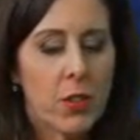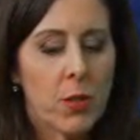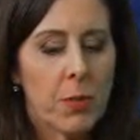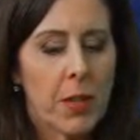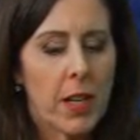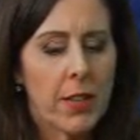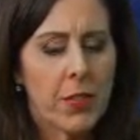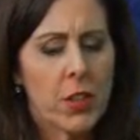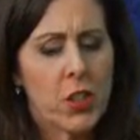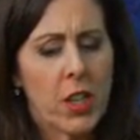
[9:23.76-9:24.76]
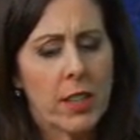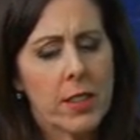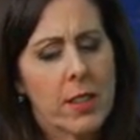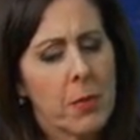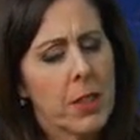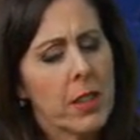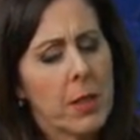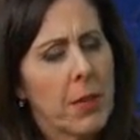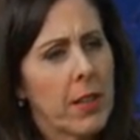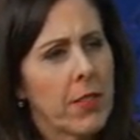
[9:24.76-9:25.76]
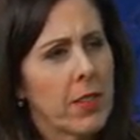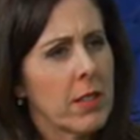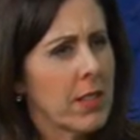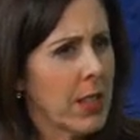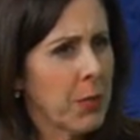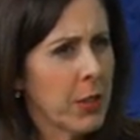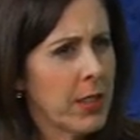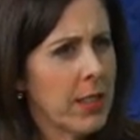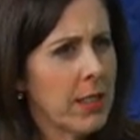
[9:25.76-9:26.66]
to apply for the child disability benefit separately?